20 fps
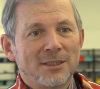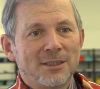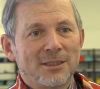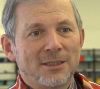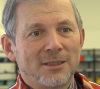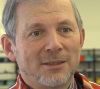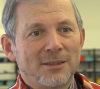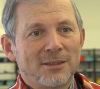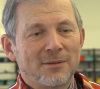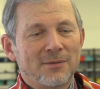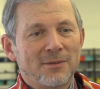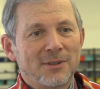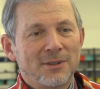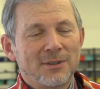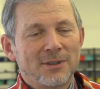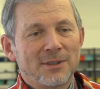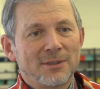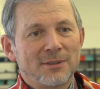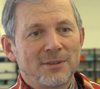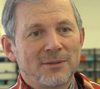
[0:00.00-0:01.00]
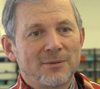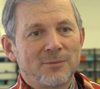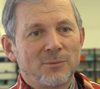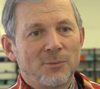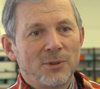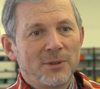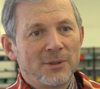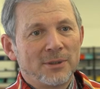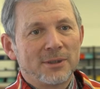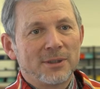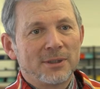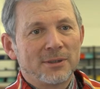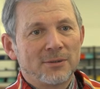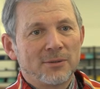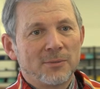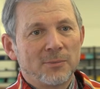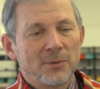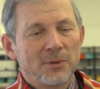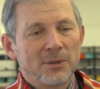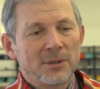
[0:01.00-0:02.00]
And I think that will
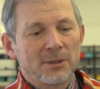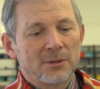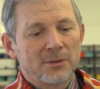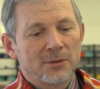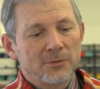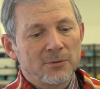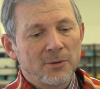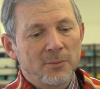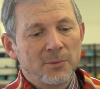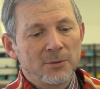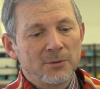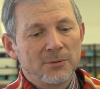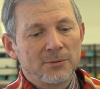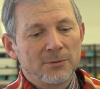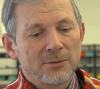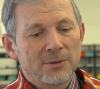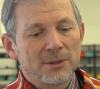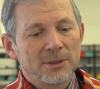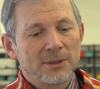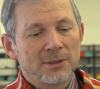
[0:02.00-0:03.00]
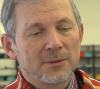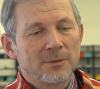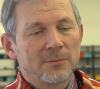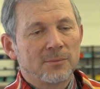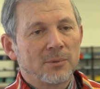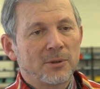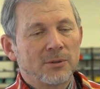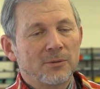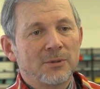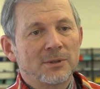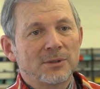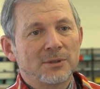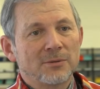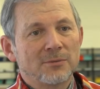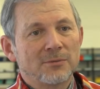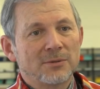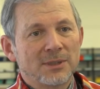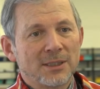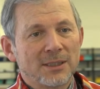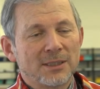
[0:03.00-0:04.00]
uh, contribute to the progress
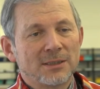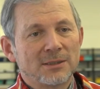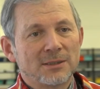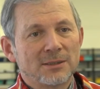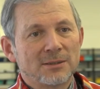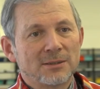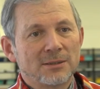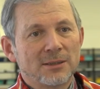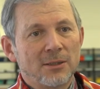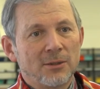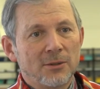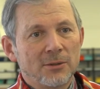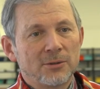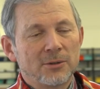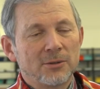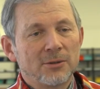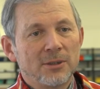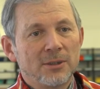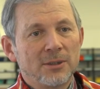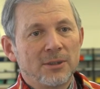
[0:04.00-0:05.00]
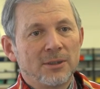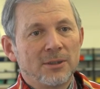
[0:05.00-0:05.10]
of science a lot,